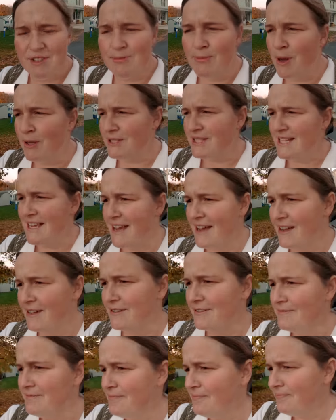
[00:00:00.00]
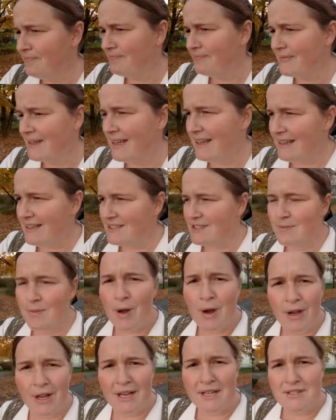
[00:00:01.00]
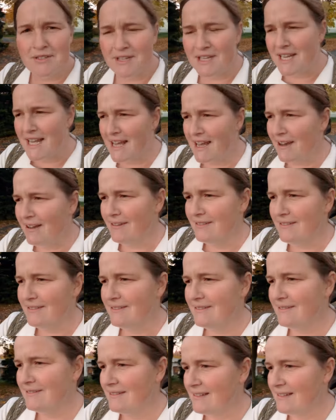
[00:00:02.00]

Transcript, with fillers: a small town, small country town.